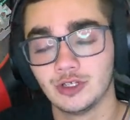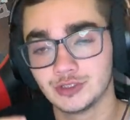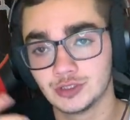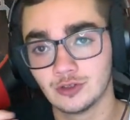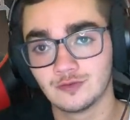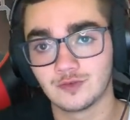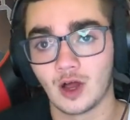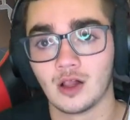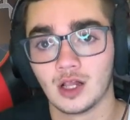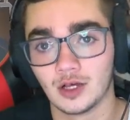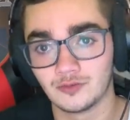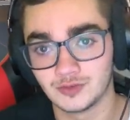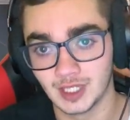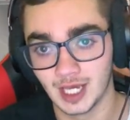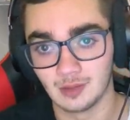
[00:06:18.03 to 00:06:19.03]
no fall off
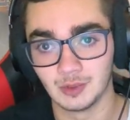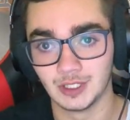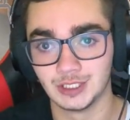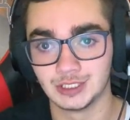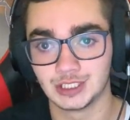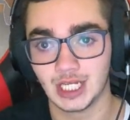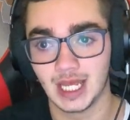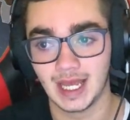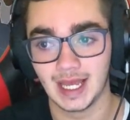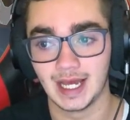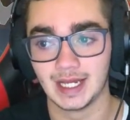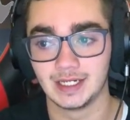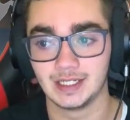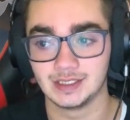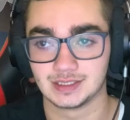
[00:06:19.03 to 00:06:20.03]
damage,
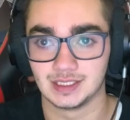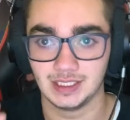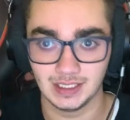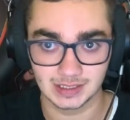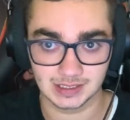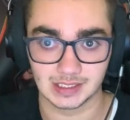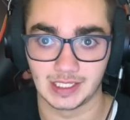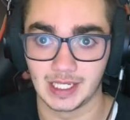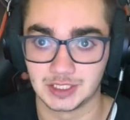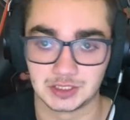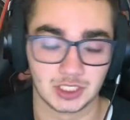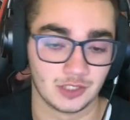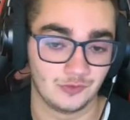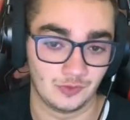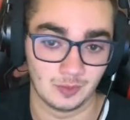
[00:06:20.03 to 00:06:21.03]
and it's an instant
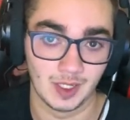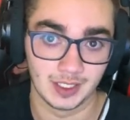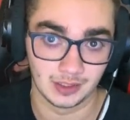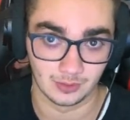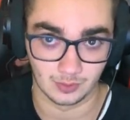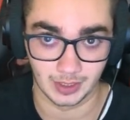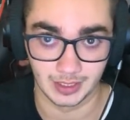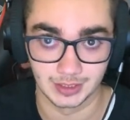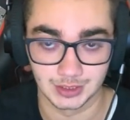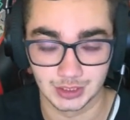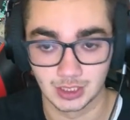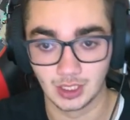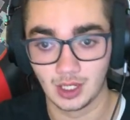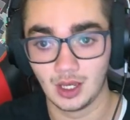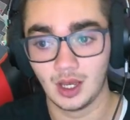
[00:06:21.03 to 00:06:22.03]
headshot from any range.
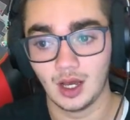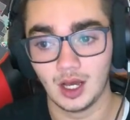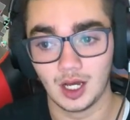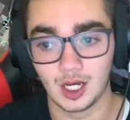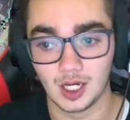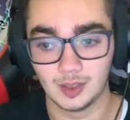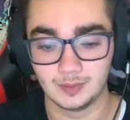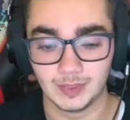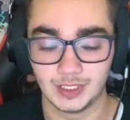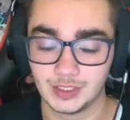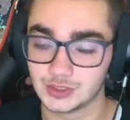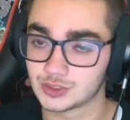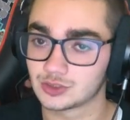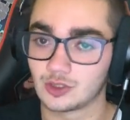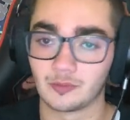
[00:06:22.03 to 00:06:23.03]
It
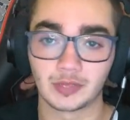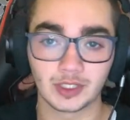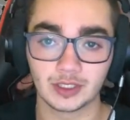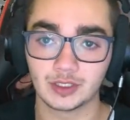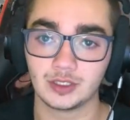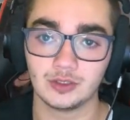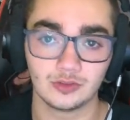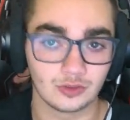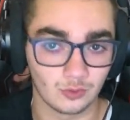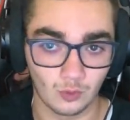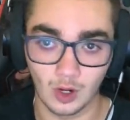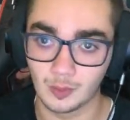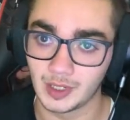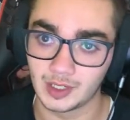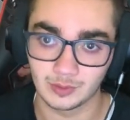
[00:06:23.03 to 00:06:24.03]
is completely, you can
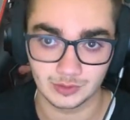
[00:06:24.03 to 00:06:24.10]
wallbang with the